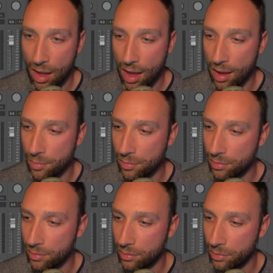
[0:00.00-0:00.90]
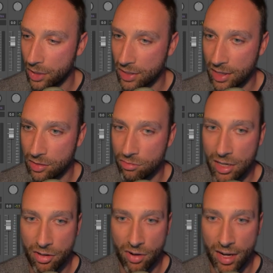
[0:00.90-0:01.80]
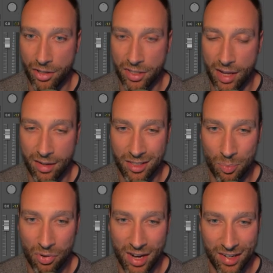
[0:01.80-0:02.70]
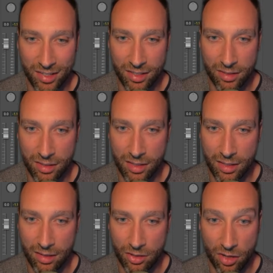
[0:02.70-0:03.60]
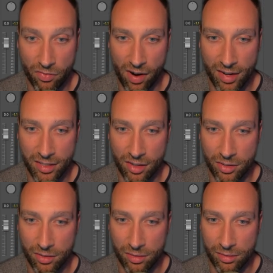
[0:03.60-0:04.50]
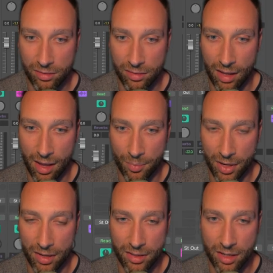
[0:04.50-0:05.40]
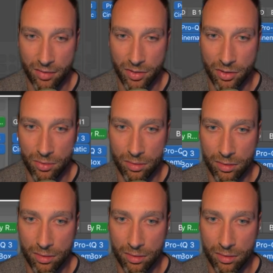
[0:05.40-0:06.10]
because it is really great at just adding some brightness, just very subtle kind of stuff. So.